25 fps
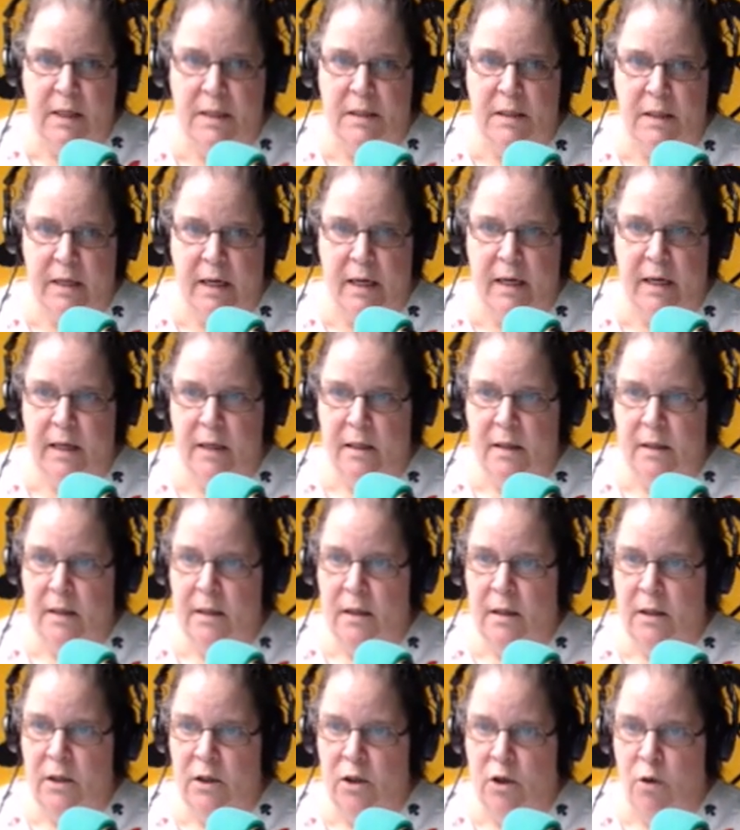listening
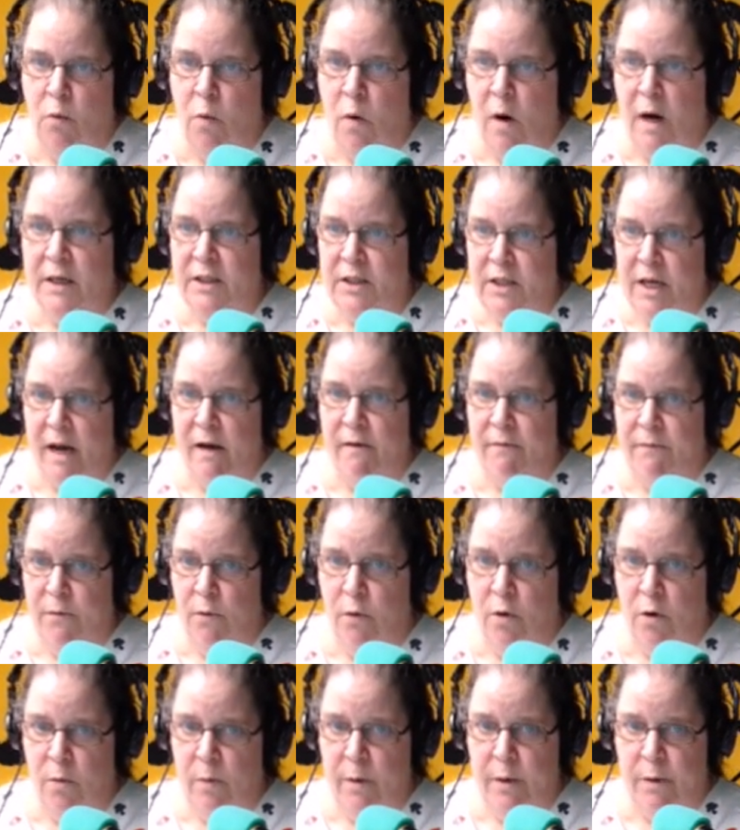to watch out
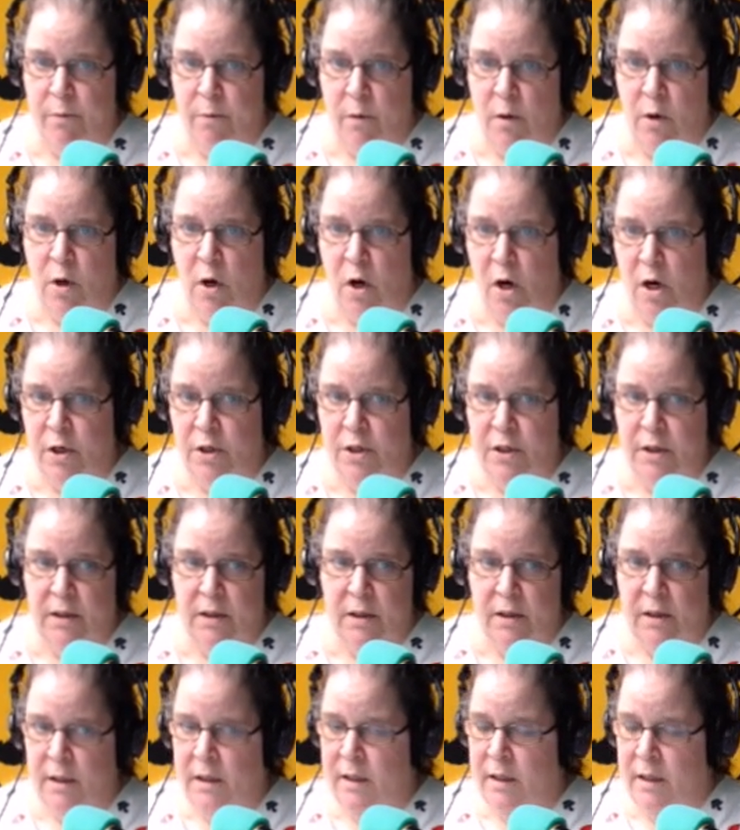for with regard to,
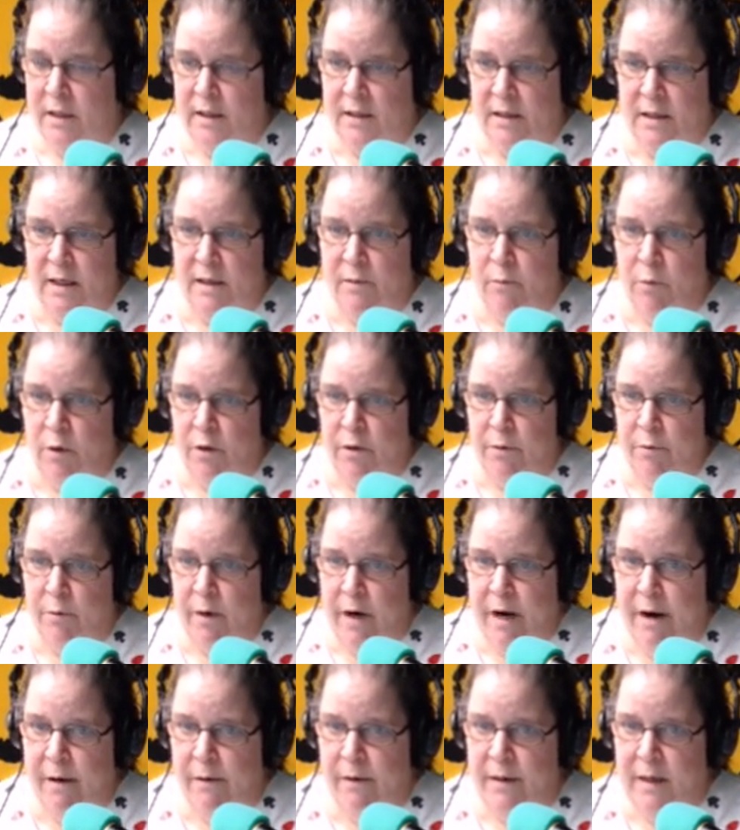because
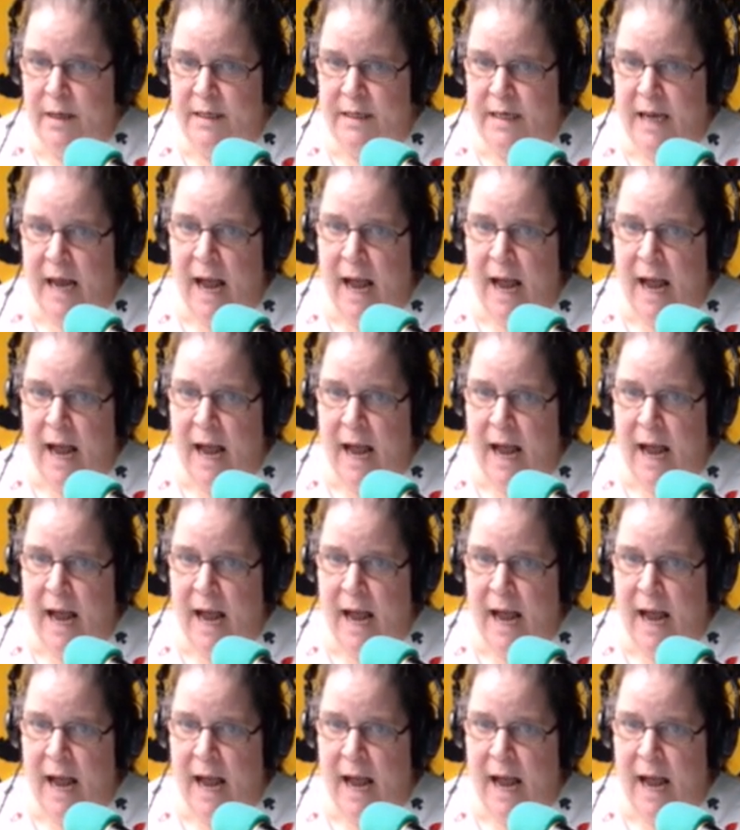we're hearing these